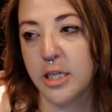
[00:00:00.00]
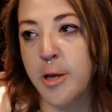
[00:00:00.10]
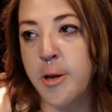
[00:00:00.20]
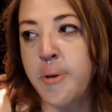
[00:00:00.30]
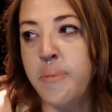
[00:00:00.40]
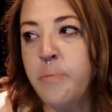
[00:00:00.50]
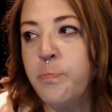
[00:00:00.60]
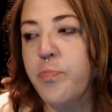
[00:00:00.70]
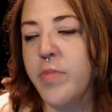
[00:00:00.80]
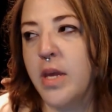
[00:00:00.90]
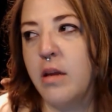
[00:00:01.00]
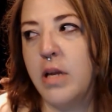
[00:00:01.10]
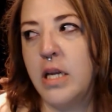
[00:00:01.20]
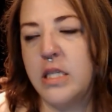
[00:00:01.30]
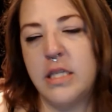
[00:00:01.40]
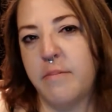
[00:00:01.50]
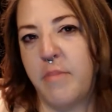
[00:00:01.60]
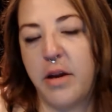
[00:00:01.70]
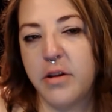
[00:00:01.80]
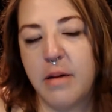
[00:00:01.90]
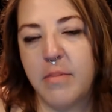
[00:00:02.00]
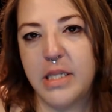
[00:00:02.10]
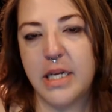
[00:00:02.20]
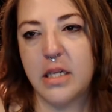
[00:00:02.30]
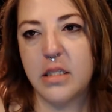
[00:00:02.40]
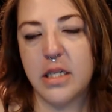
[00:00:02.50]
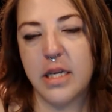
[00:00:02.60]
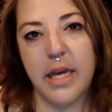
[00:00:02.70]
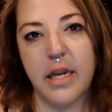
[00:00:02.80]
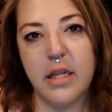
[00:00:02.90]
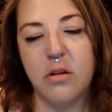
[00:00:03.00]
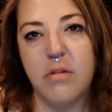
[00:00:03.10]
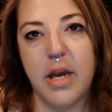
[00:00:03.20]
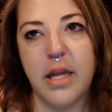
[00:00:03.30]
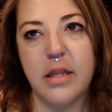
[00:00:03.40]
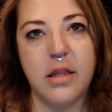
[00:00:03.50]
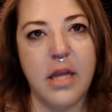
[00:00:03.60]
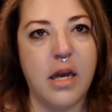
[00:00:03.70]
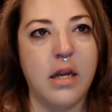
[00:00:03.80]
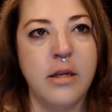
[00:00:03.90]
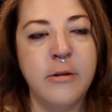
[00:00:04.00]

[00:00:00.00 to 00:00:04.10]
And it didn't matter that my dad didn't get it the way that